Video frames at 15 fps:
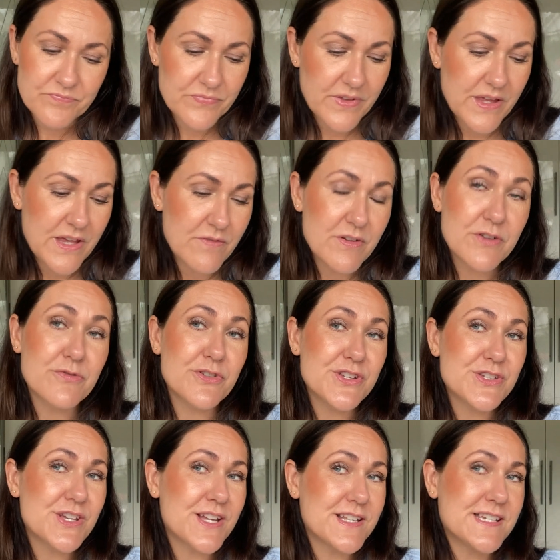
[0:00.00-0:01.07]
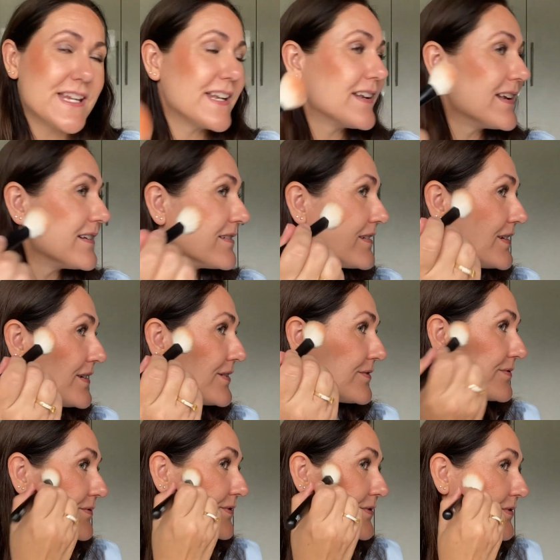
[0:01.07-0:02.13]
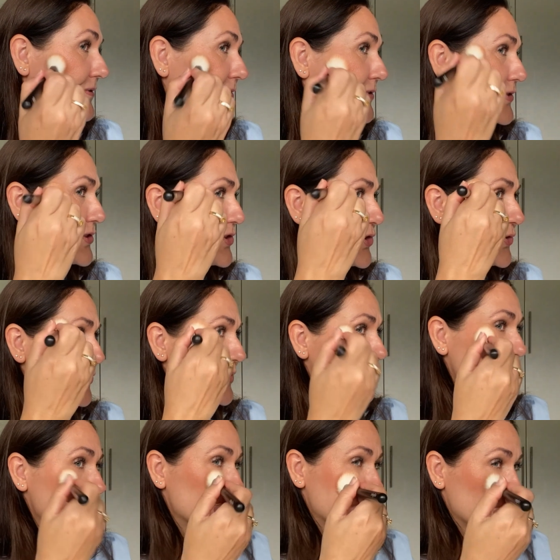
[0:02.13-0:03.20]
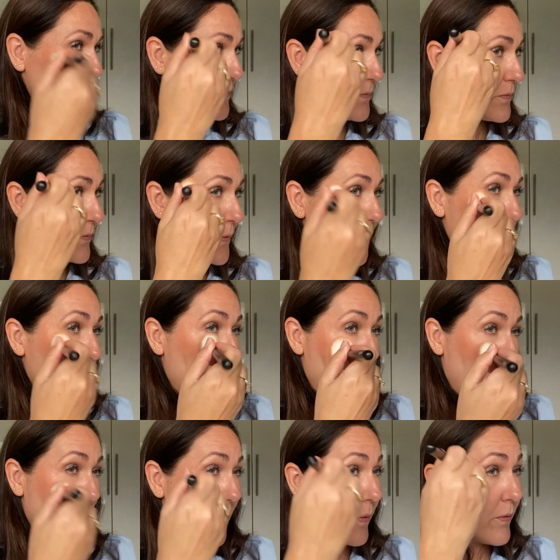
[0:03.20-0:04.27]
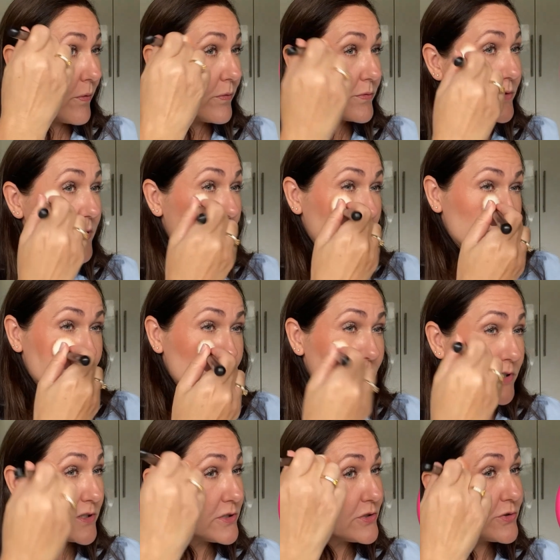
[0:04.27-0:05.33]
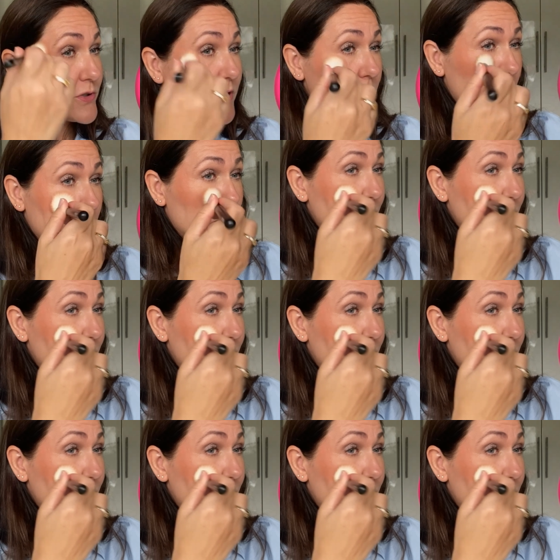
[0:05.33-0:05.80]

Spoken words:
even for such a nudish, natural looking